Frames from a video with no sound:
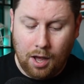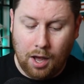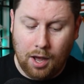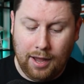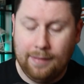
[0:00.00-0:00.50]

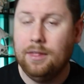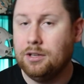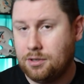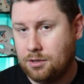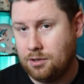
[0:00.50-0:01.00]
uh, in
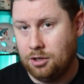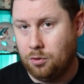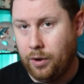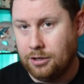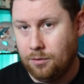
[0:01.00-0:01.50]
this
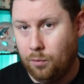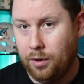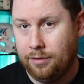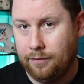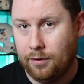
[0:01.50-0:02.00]
situation
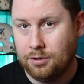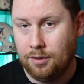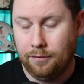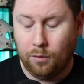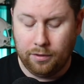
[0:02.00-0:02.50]
with the first
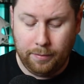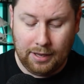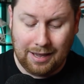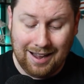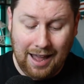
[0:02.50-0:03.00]
and the fourth
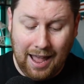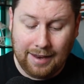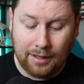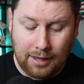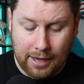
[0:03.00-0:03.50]
being cut
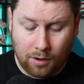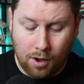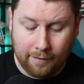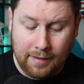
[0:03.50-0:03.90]
and the kickoff.